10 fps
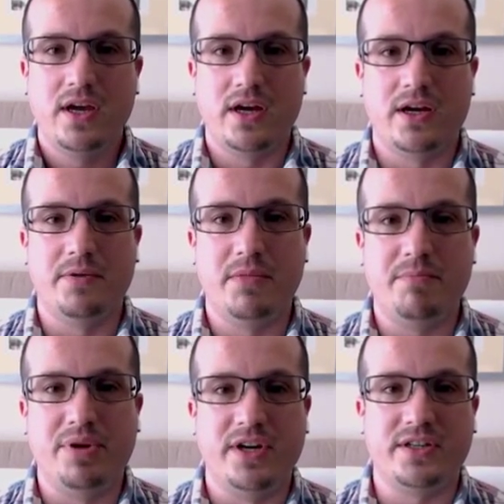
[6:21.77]

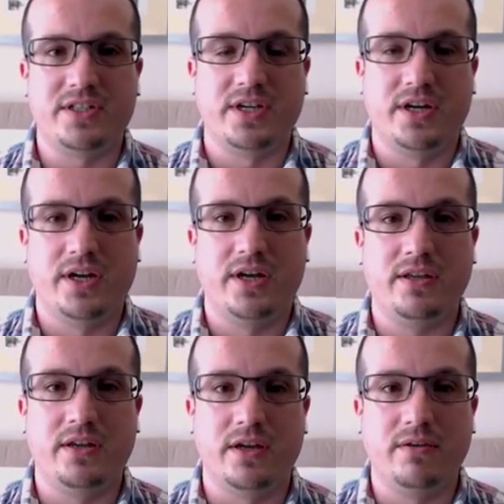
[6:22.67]
But
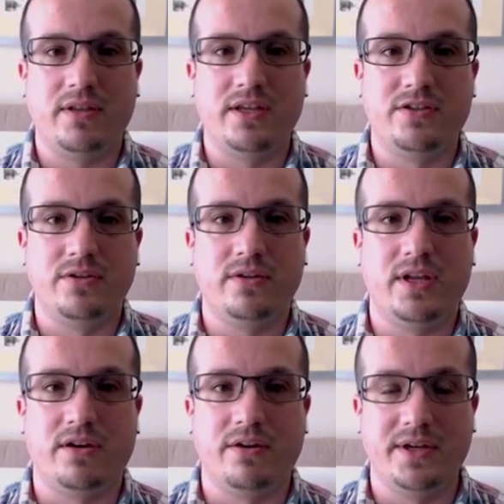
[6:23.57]

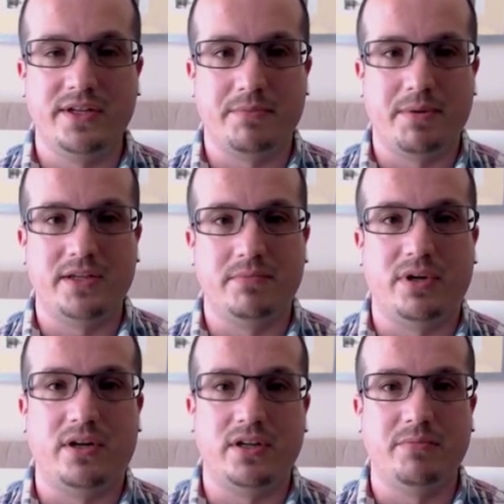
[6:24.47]
they are an
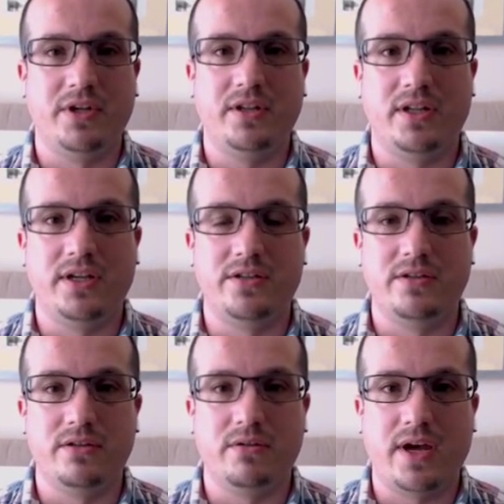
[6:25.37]
independent parliament. They
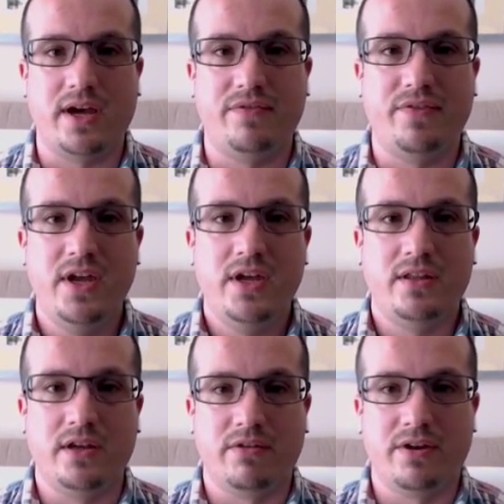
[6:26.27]
do have
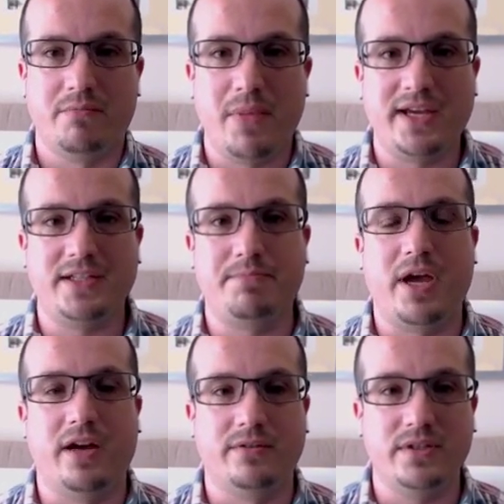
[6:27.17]
their own Manx
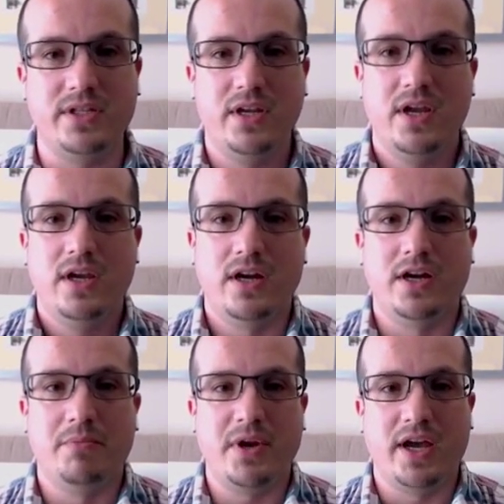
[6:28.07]
pound.
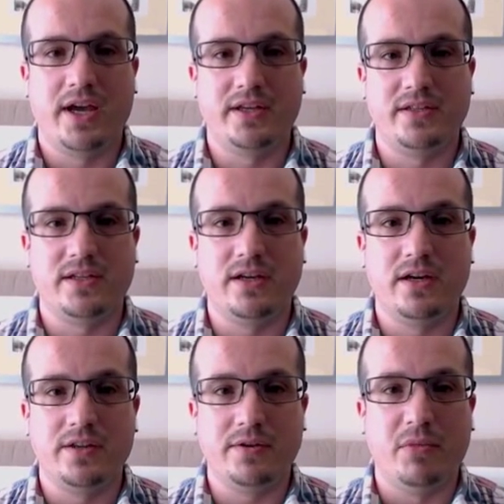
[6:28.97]
And
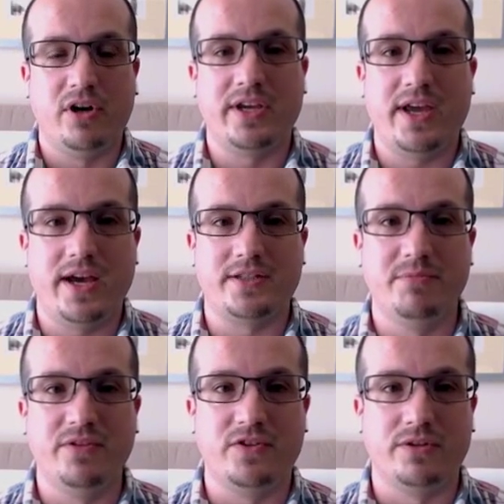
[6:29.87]
the market has
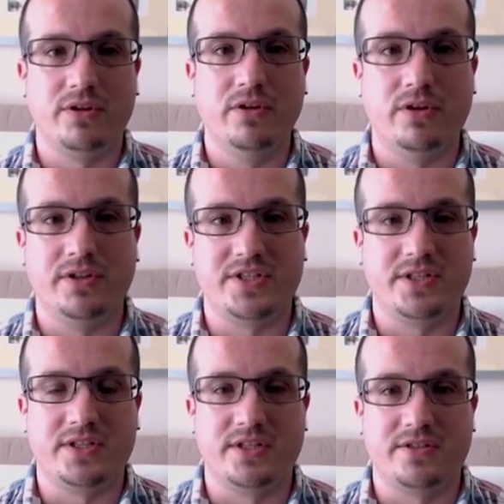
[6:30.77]
moved on a lot
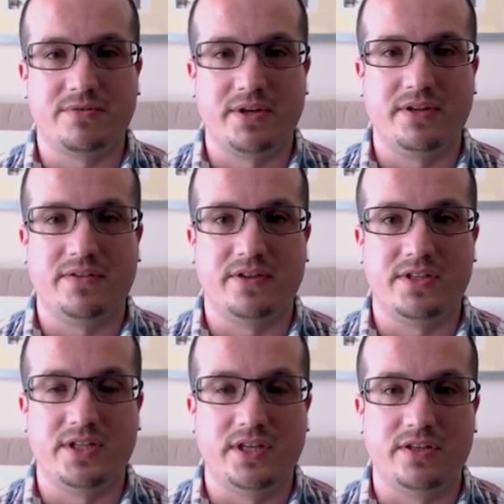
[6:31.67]
since those
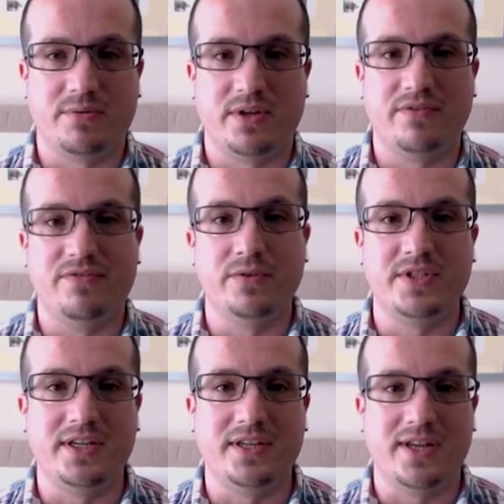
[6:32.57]
2013,
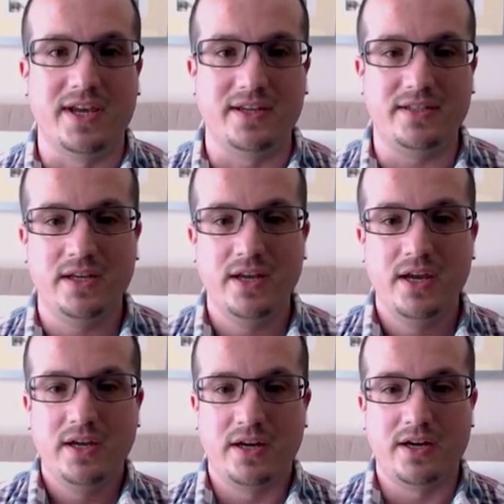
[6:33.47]
2014 days.
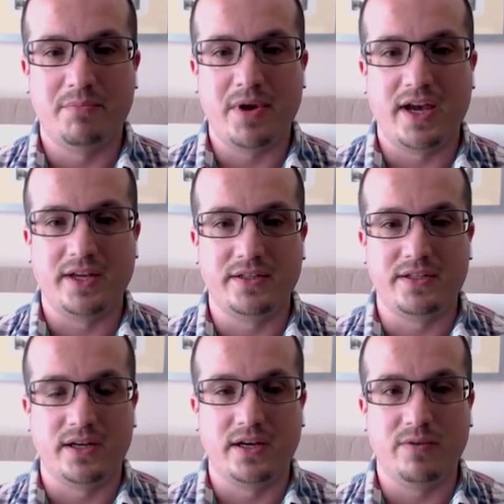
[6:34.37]
And
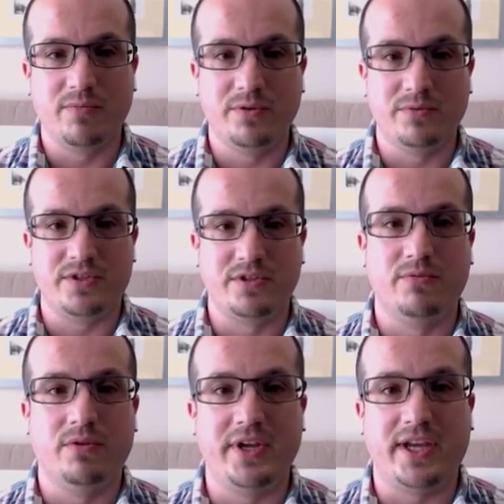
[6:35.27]
we'll do
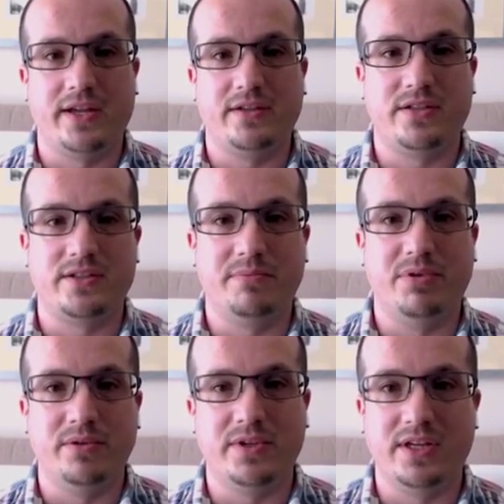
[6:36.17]
what we can to
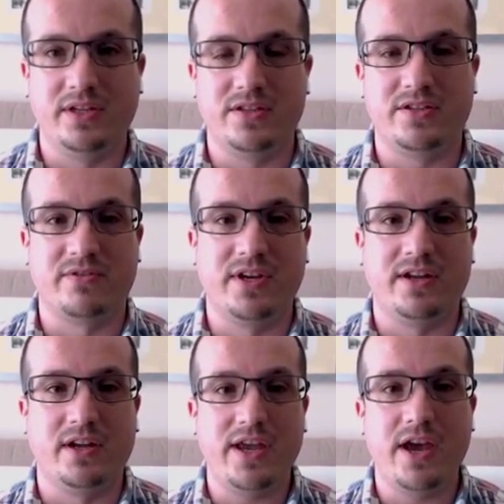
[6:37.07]
support the industry.
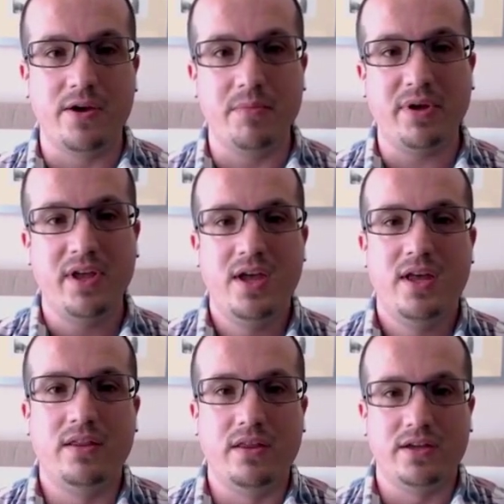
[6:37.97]
And I hope
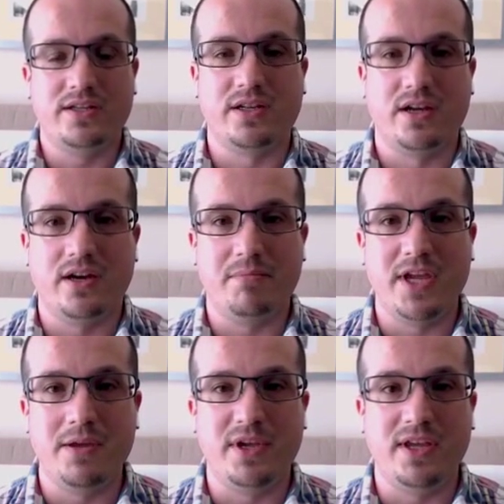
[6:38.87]
that
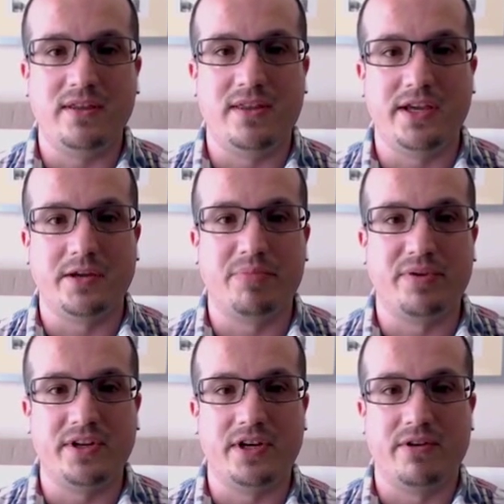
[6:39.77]
maybe they can
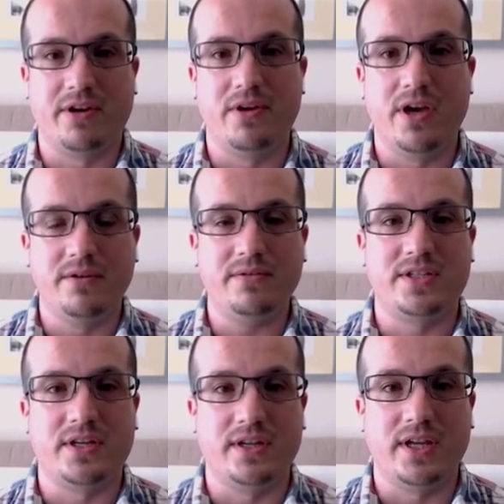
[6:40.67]
print their own notes
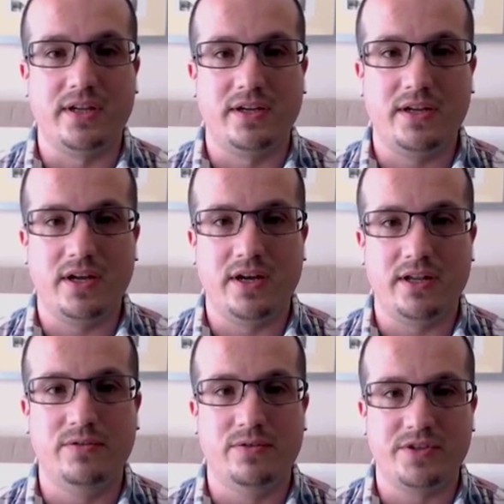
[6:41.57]
and then
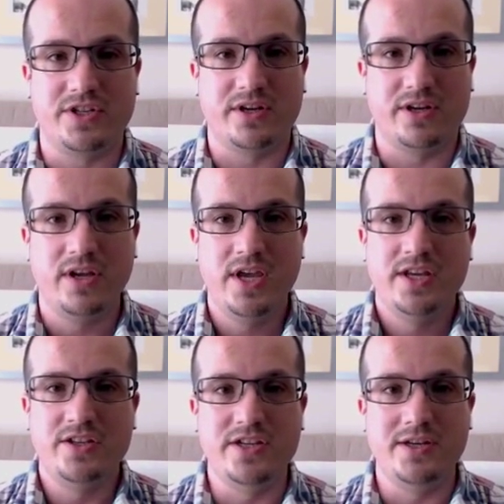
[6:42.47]
launch a
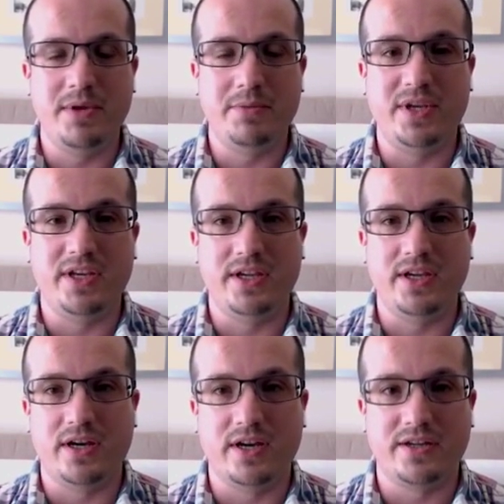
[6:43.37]

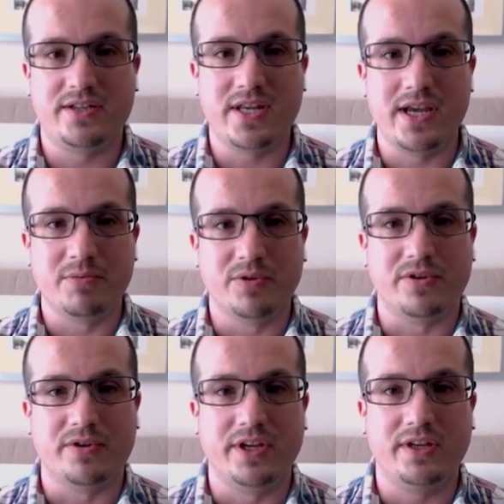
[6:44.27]
GBP
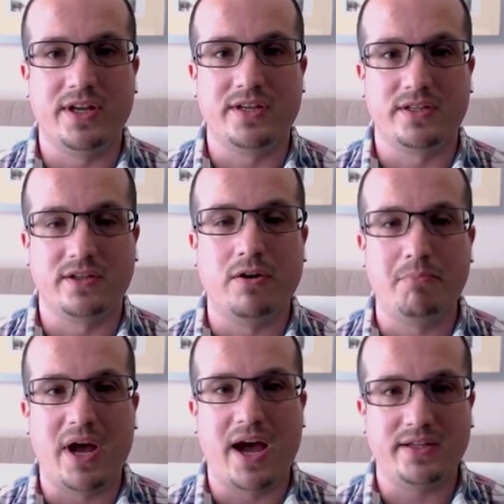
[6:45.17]
stablecoin as a
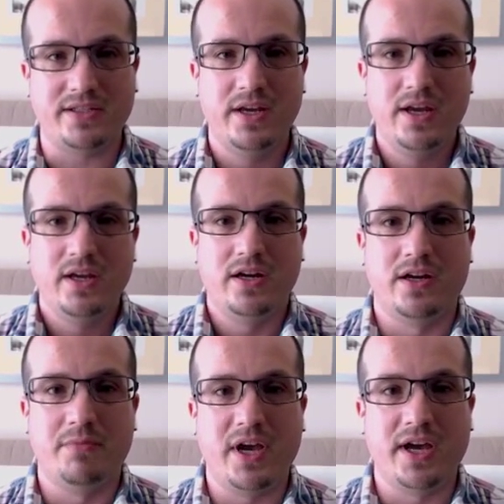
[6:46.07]
combat,
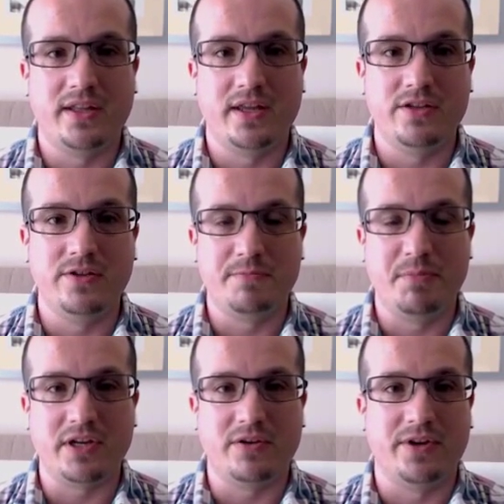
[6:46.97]
and then use
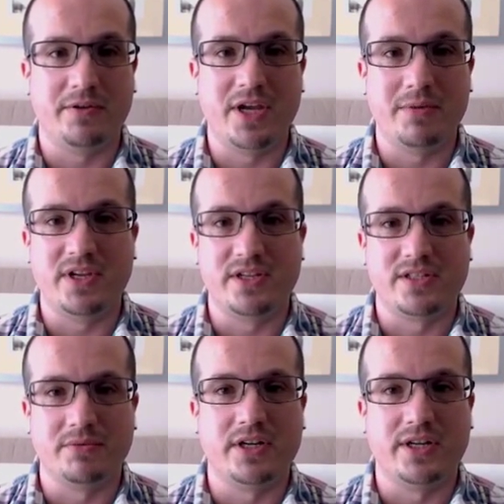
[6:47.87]
Bitcoin maybe as
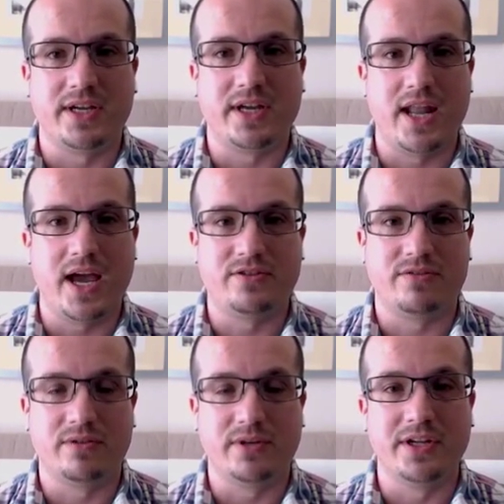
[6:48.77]
some kind of
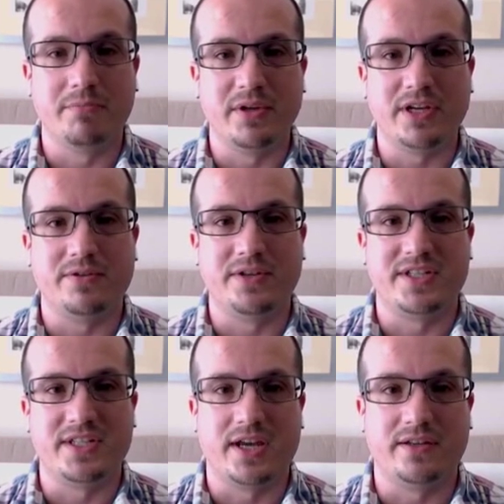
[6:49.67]
collateral and a
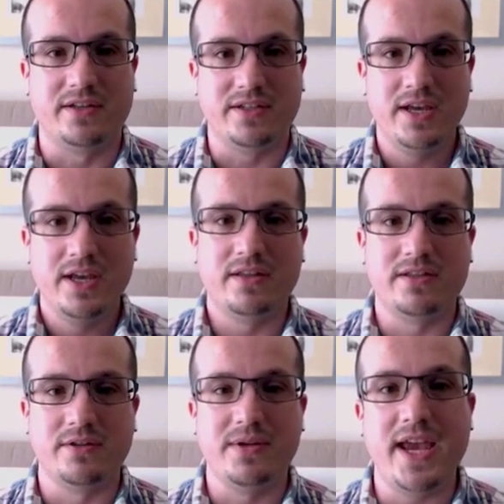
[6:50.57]
Bitcoin standard.
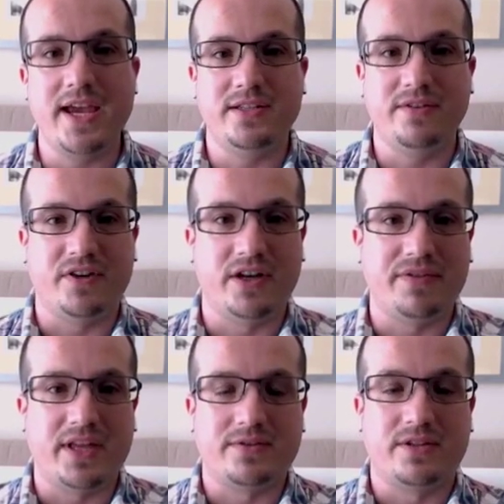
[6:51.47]
There's only
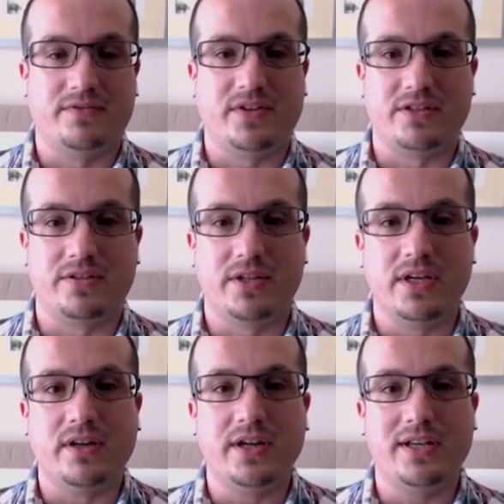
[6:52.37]
85,000 of us on
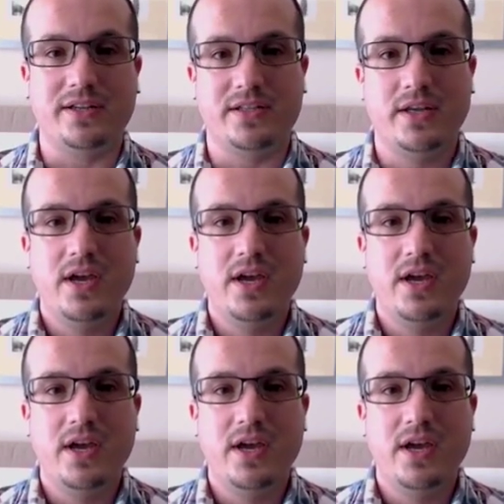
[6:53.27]
the island.